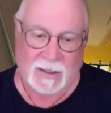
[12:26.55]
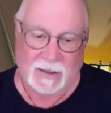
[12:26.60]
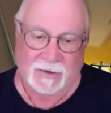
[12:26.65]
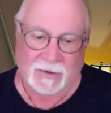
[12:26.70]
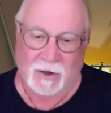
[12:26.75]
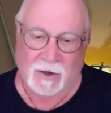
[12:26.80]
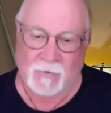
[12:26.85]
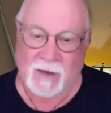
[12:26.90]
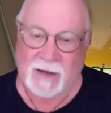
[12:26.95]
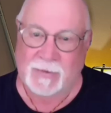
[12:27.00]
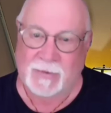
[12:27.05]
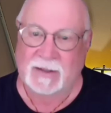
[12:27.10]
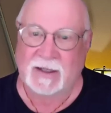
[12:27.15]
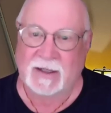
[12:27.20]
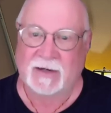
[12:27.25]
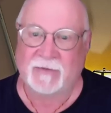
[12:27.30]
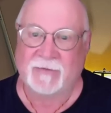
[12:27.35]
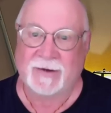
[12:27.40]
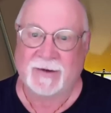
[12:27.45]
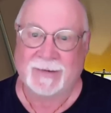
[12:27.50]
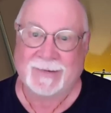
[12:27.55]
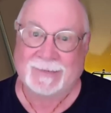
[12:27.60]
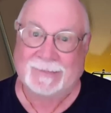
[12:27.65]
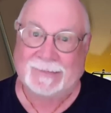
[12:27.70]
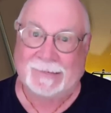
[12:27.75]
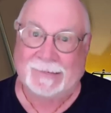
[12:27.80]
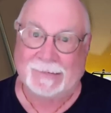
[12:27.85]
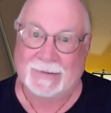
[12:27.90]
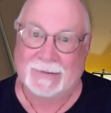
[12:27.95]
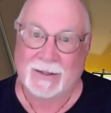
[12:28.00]
So maybe they've got a
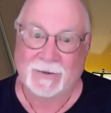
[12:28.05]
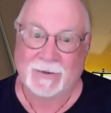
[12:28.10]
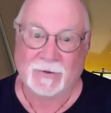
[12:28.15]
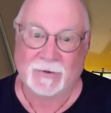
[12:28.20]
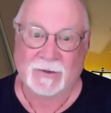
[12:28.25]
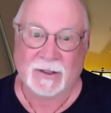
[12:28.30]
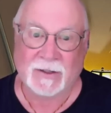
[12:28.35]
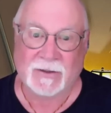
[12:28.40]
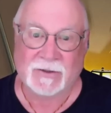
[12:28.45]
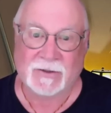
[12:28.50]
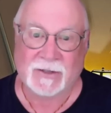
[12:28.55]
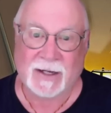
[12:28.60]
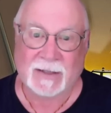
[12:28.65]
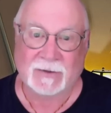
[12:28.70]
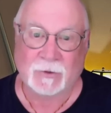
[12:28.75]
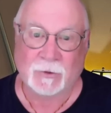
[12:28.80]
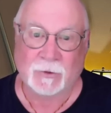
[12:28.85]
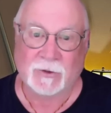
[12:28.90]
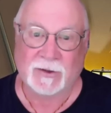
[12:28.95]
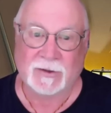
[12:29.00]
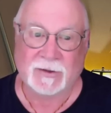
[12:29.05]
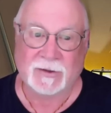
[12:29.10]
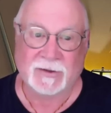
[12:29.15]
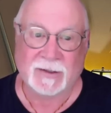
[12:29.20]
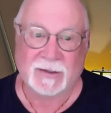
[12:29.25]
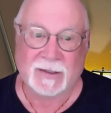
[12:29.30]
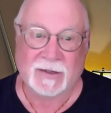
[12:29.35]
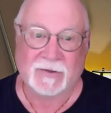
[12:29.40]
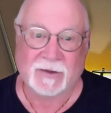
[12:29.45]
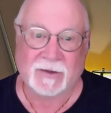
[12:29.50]
little gun shy losing this
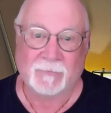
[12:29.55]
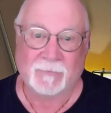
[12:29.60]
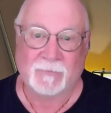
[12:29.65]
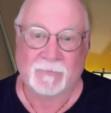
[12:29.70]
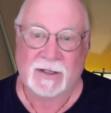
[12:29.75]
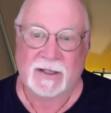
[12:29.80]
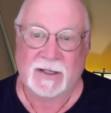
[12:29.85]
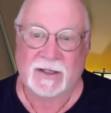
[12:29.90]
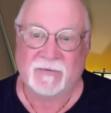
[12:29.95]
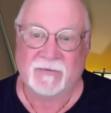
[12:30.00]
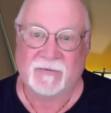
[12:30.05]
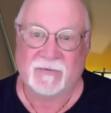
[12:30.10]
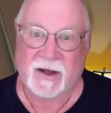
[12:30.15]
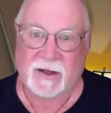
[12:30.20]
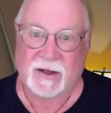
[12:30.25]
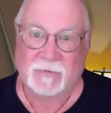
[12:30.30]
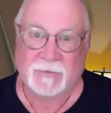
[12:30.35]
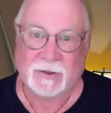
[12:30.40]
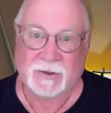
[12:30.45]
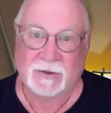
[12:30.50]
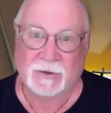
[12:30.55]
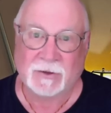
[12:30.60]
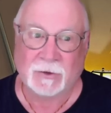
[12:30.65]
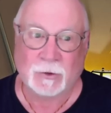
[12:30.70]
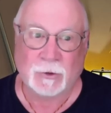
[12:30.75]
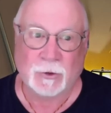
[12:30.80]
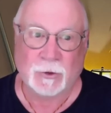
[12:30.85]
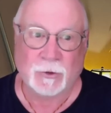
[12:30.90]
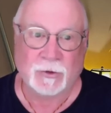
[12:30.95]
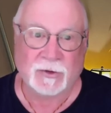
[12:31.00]
thing. It's a big investment to
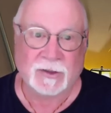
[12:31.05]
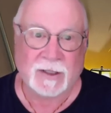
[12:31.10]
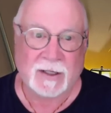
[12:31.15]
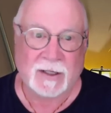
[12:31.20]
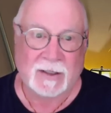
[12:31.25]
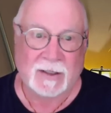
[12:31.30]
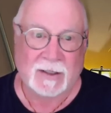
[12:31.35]
lose.